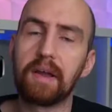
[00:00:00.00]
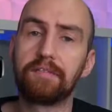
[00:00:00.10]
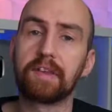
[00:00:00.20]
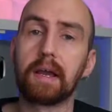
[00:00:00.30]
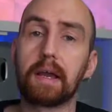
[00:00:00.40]

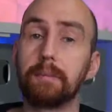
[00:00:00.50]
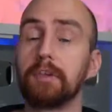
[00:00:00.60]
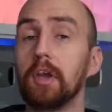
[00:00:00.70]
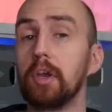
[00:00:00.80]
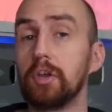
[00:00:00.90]
of times
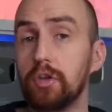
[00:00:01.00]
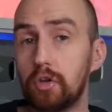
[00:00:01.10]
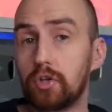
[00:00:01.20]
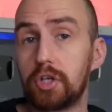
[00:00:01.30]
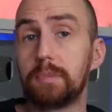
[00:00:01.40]

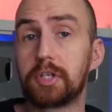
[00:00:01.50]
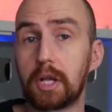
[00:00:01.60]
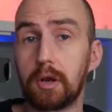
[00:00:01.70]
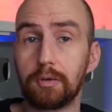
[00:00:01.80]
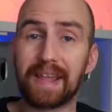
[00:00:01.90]
YouTube
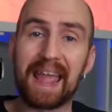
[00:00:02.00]
shows